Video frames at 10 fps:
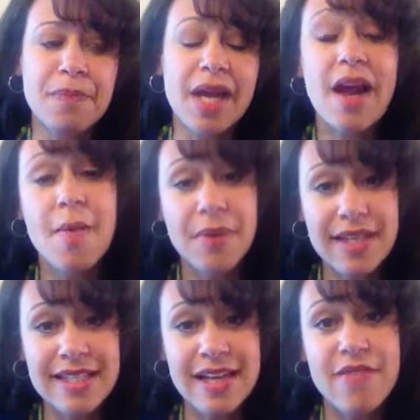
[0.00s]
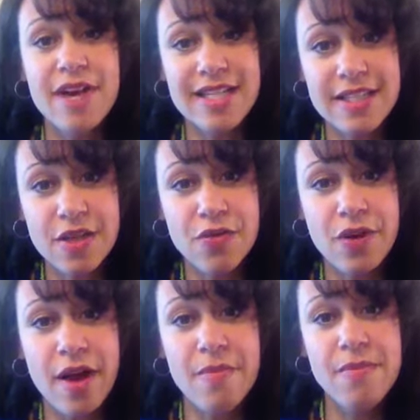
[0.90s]
companies divested
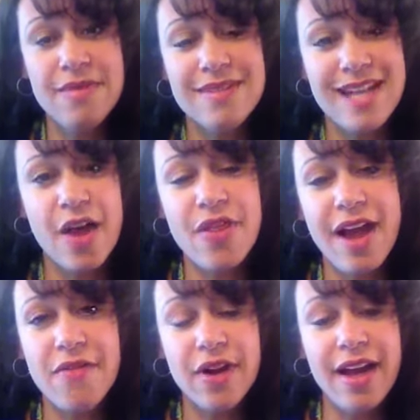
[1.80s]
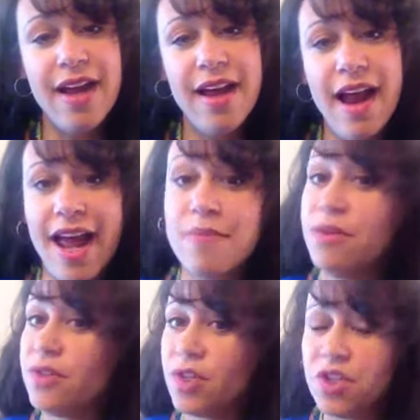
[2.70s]
from South Africa and
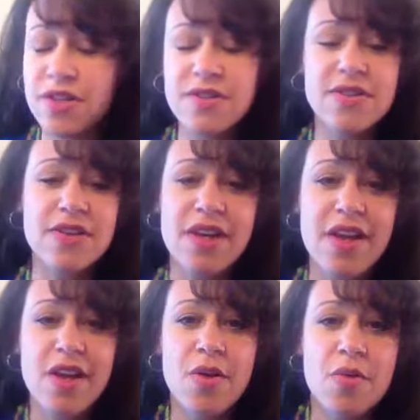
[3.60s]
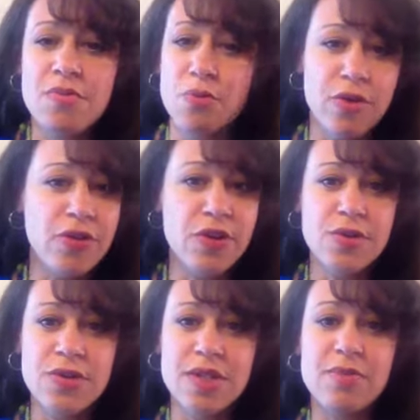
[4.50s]
musicians
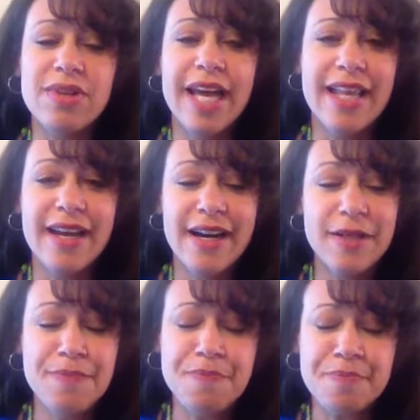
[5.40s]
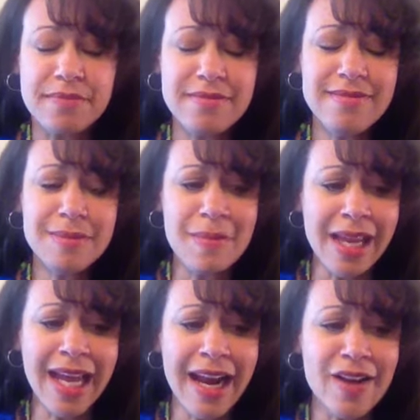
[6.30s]
refused to play there.
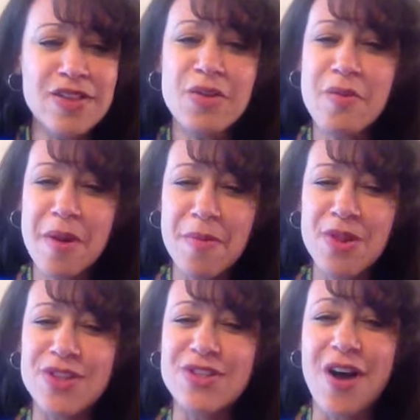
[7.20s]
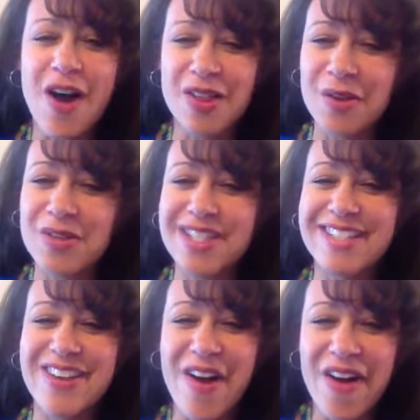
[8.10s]
And I also remember the song. There was a
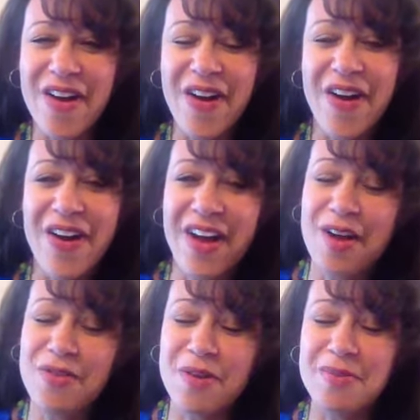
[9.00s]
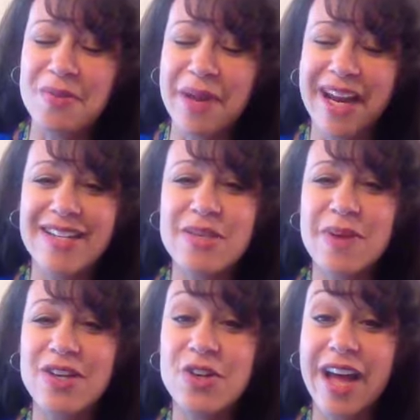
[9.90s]
song called from the band
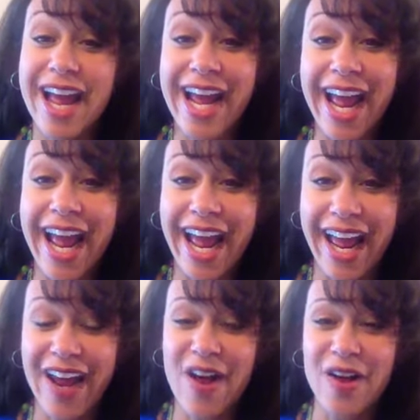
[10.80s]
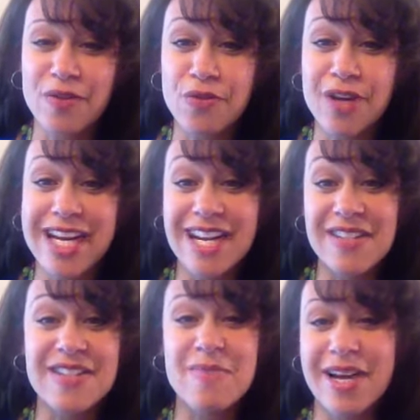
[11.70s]
Special AKA called Free
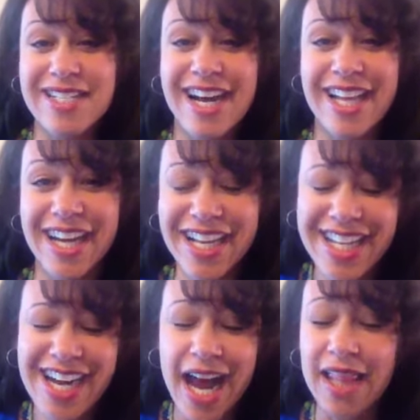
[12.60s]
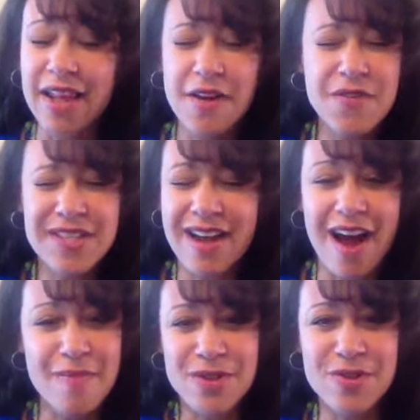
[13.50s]
Nelson Mandela. I loved
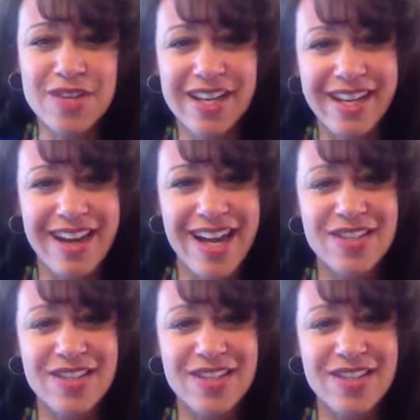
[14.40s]
ska music in high